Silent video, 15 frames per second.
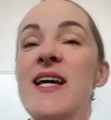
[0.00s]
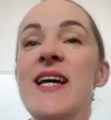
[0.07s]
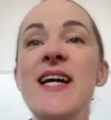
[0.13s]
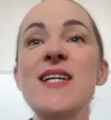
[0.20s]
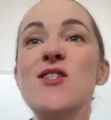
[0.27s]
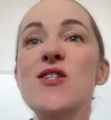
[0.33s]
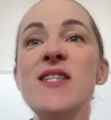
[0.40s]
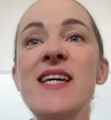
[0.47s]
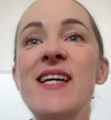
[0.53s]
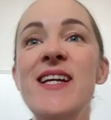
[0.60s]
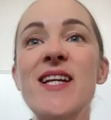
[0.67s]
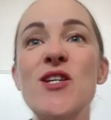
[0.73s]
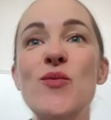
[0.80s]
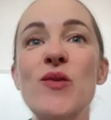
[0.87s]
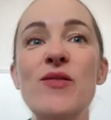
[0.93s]
It's just
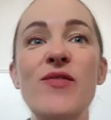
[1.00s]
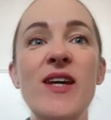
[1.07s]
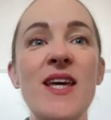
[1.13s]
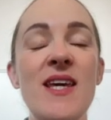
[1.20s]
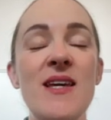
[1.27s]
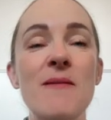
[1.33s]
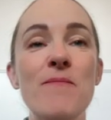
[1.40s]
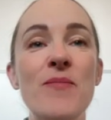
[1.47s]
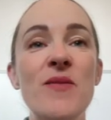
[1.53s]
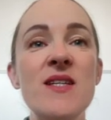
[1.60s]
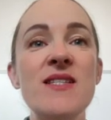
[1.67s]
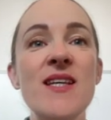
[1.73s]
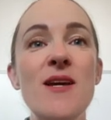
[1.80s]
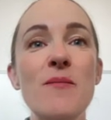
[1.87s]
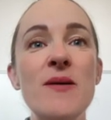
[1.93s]
English with Vicky, the
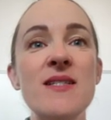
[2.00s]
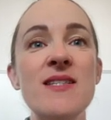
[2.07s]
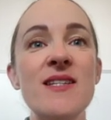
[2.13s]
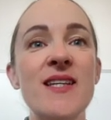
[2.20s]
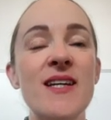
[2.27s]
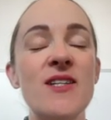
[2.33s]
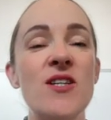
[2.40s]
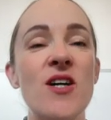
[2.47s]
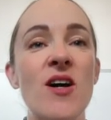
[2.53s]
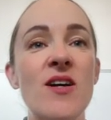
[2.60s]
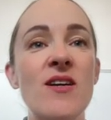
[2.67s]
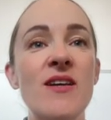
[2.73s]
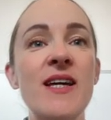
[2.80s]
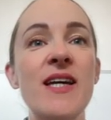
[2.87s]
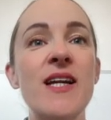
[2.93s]
same as the
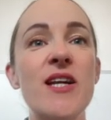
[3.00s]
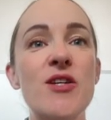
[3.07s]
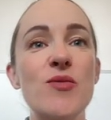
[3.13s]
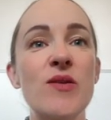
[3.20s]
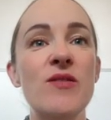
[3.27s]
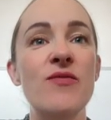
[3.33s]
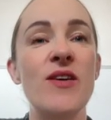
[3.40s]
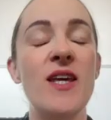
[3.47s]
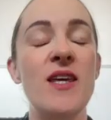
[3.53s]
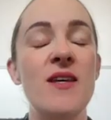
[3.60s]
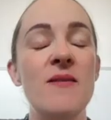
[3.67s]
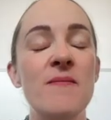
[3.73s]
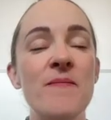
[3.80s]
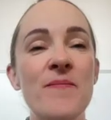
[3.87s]
TikTok. English with Vicky.